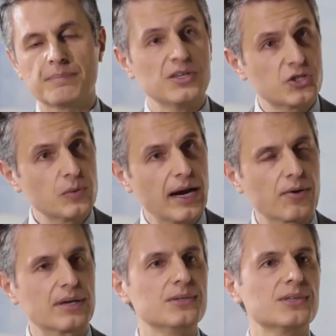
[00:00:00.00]
in two
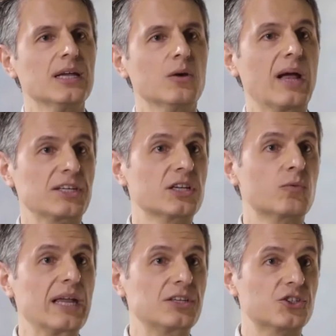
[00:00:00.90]
areas, we actually
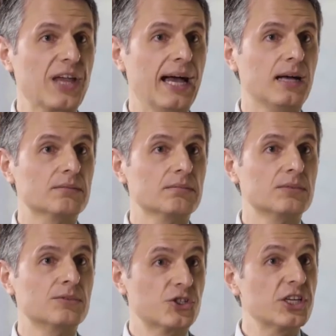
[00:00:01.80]
reached out
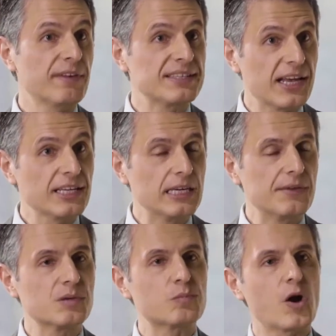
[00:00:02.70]
to chief
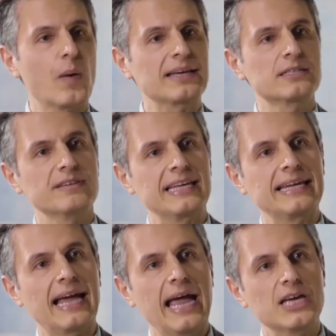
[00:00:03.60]
executives and proactively
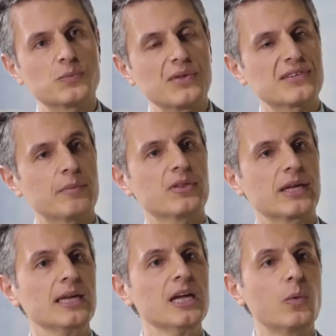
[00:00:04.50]
engaged with some of
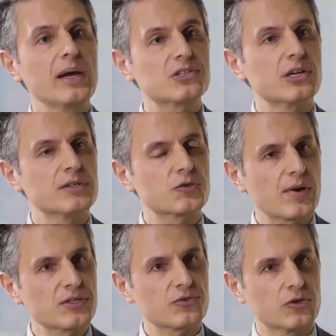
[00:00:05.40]
the quick service
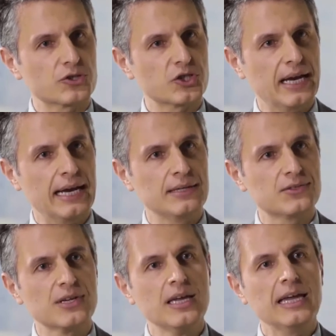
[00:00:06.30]
restaurant
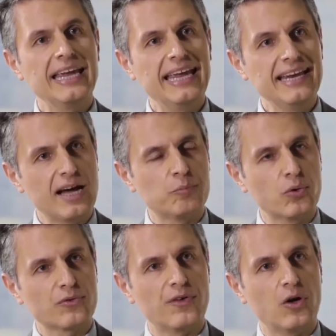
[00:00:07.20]
chains in our
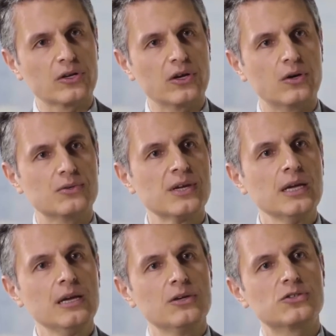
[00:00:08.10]
portfolios
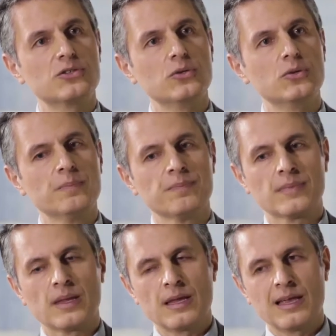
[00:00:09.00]
to
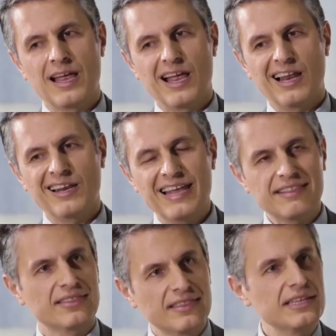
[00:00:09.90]
let